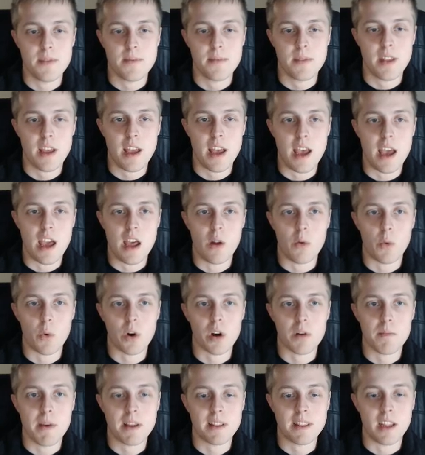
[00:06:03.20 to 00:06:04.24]
and we're
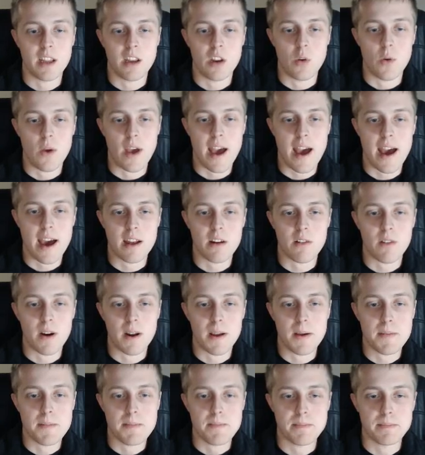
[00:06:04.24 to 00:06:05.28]
going to make the new ad,
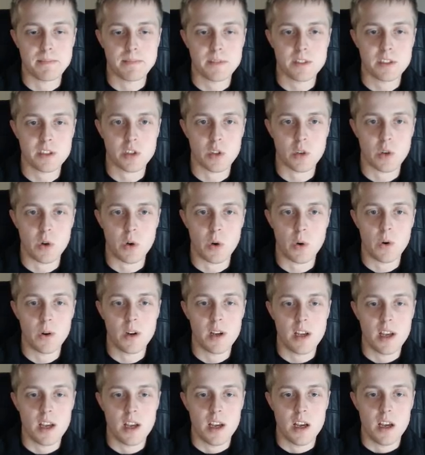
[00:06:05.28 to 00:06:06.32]
right?
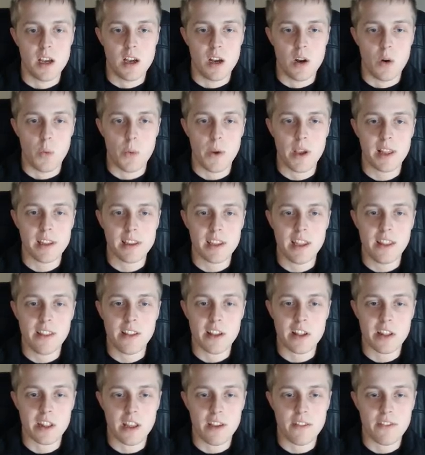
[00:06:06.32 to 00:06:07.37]
So we can leave
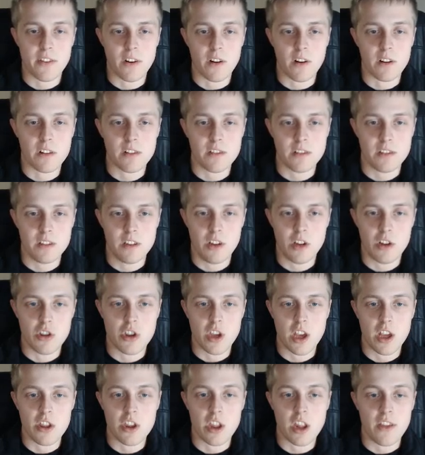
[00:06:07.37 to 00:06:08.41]
this default. You can
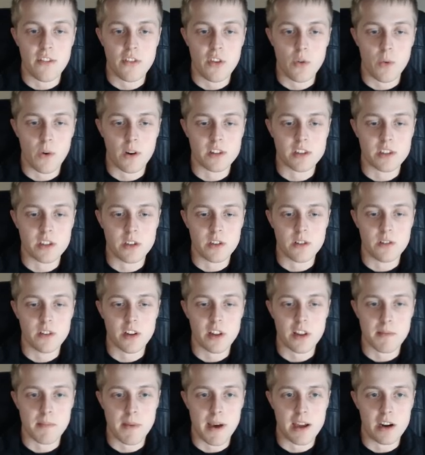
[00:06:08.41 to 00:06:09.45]
change it if you want to, it
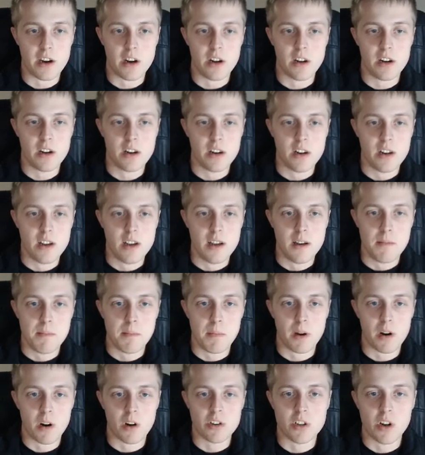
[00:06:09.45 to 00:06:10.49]
doesn't matter.
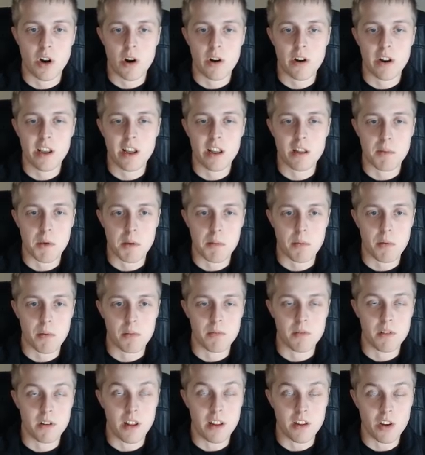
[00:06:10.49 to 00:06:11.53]
But our targeting is
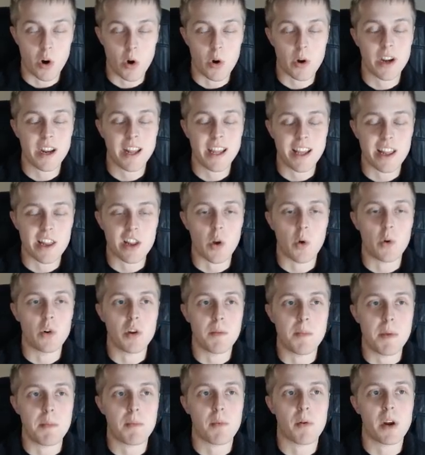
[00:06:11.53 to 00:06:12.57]
going to
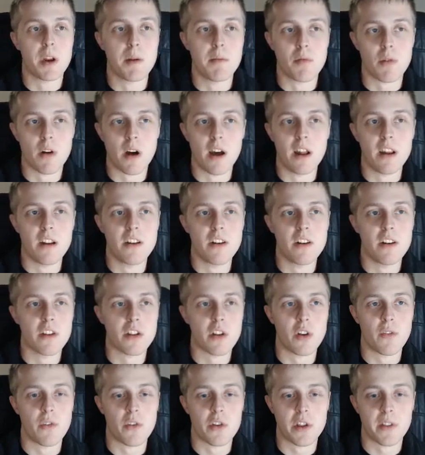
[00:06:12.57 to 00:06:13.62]
be pretty broad.
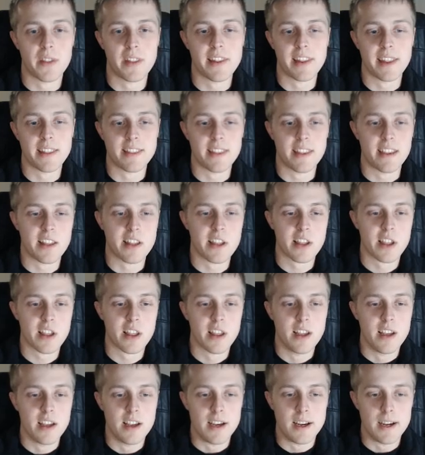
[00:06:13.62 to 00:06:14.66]
So for something like this,
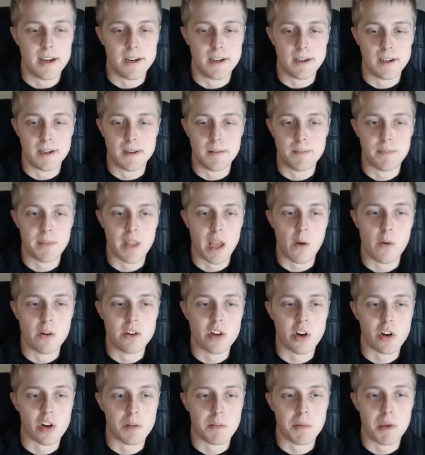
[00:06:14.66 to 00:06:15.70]
I would
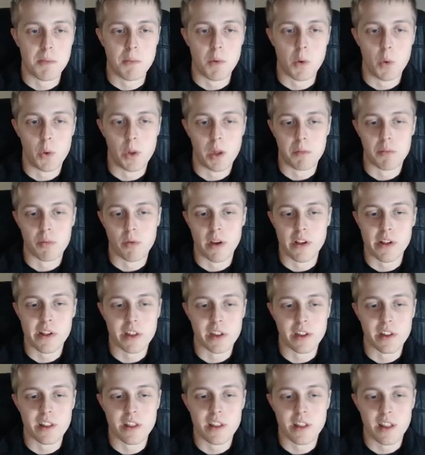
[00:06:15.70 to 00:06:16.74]
target people who like
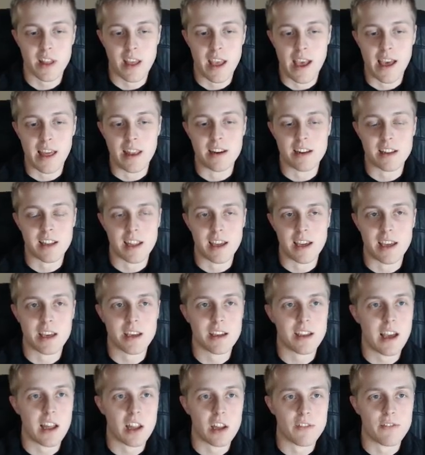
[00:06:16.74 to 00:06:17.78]
bracelets and like
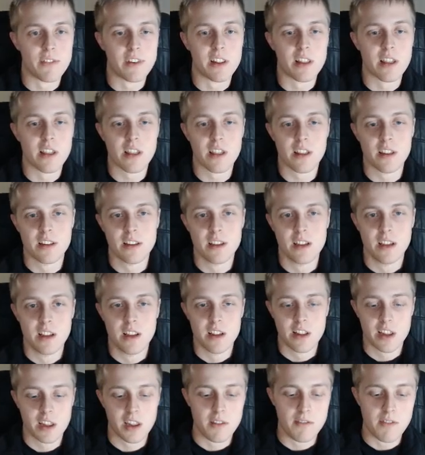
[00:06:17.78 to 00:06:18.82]
elephants.
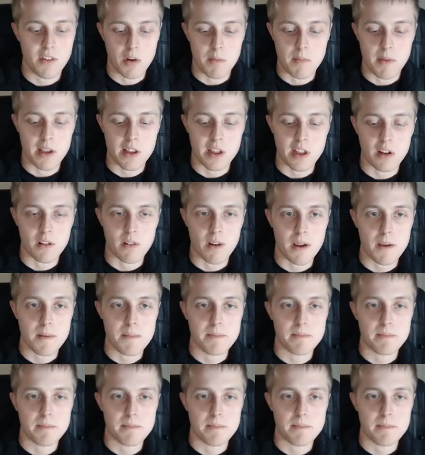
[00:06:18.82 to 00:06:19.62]
Something very basic, right?